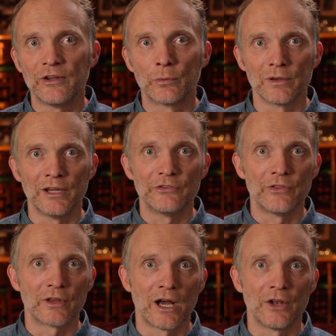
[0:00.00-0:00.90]
releasing
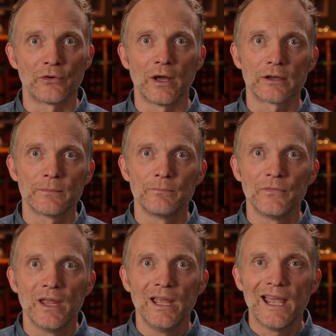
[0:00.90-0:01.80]
the contract.
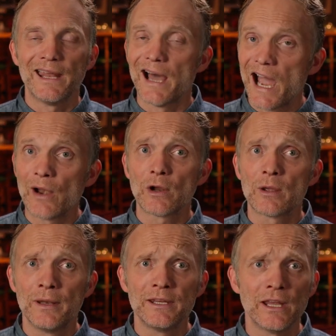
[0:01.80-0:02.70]
And I
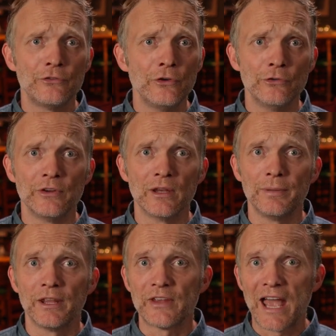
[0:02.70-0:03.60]
recommend against using it
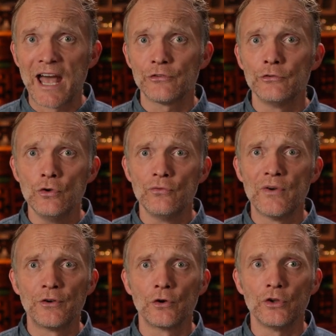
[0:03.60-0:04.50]
because as a new
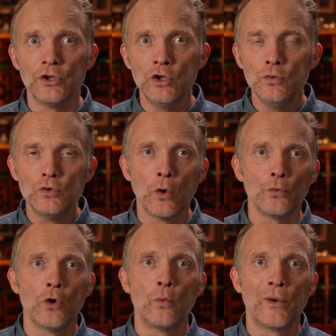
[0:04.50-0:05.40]
vendor, you don't
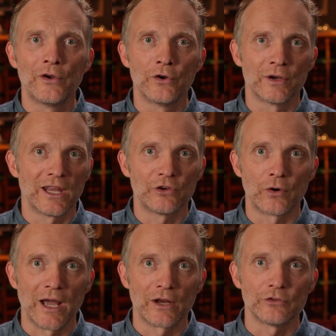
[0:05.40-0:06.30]
know where you're going to get
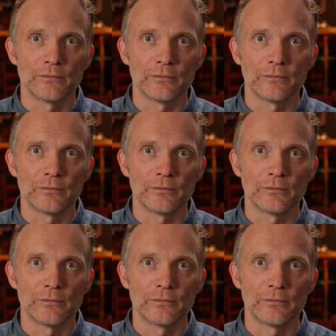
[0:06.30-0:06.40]
traction.